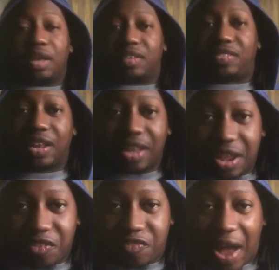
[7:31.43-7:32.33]

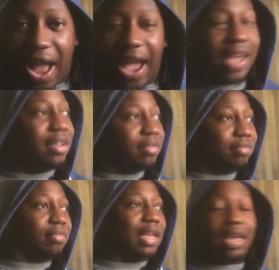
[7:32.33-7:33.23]
solidified,
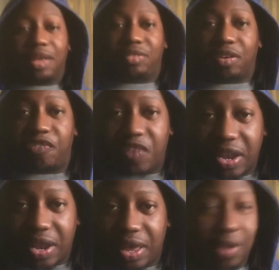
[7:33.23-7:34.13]

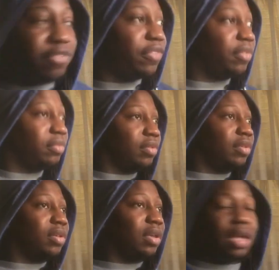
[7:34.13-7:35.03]
definitive,
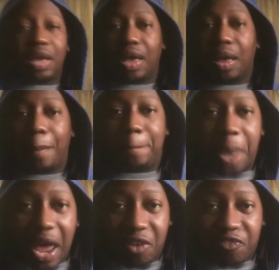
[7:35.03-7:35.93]

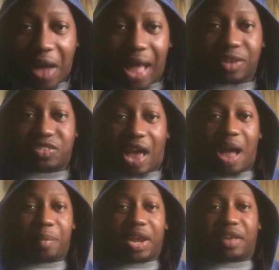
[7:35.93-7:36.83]
pedophile,
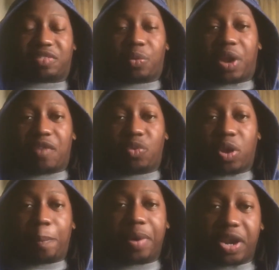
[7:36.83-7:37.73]
child molester, whatever you
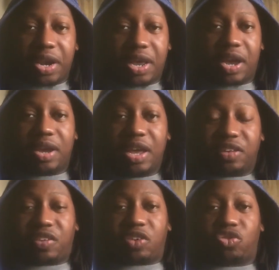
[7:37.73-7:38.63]
want to put in there,
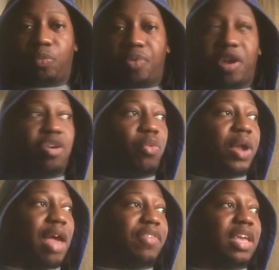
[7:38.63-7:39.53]
sexual predator,
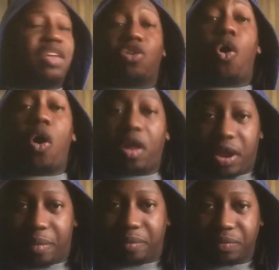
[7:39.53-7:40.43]
whatever. He's all of
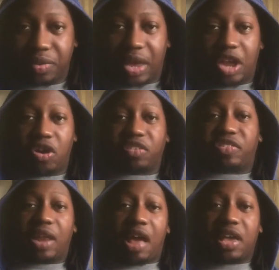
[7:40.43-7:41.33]
them. And y'all
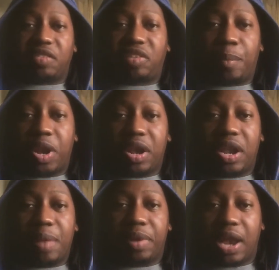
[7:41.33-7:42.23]
still out here stepping in
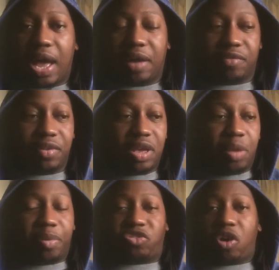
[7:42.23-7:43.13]
the name of love.
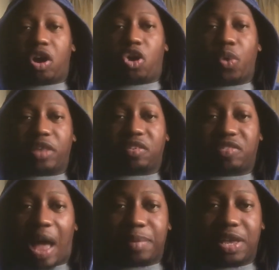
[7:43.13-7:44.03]
But y'all quick to
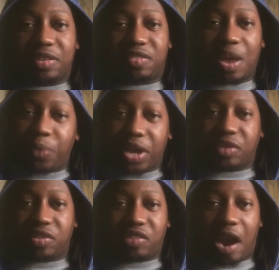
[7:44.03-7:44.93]
stop eating Subway
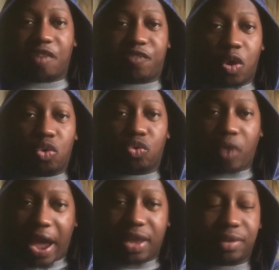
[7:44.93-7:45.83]
because of Jared Fogle,
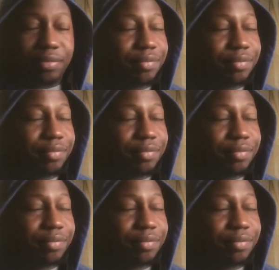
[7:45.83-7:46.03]
right?